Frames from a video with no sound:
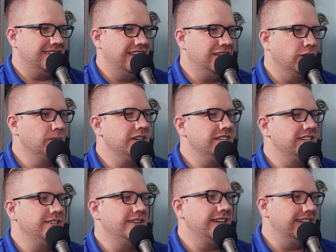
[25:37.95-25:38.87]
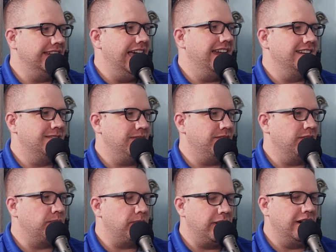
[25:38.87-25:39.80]
and the only reason you need that is if you're
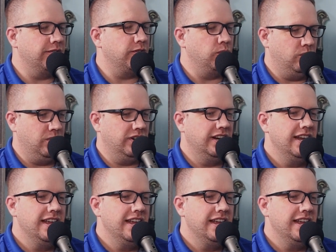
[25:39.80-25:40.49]
preparing for war.